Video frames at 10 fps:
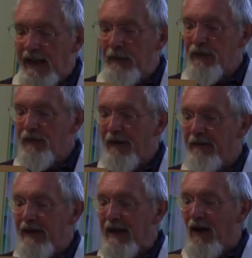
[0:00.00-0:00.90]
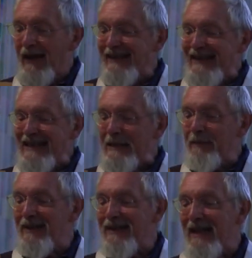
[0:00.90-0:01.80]
was very ideally
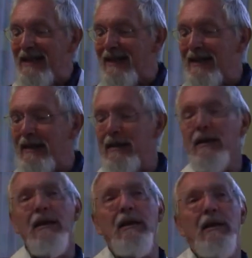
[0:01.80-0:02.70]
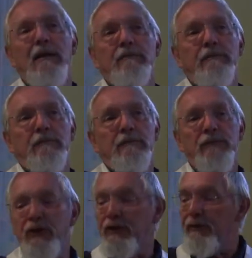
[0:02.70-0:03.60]
placed
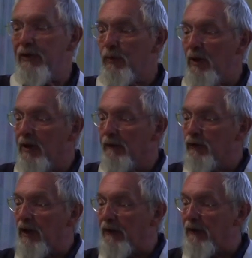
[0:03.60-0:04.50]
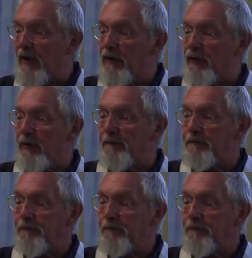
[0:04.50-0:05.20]
to do this work of translation.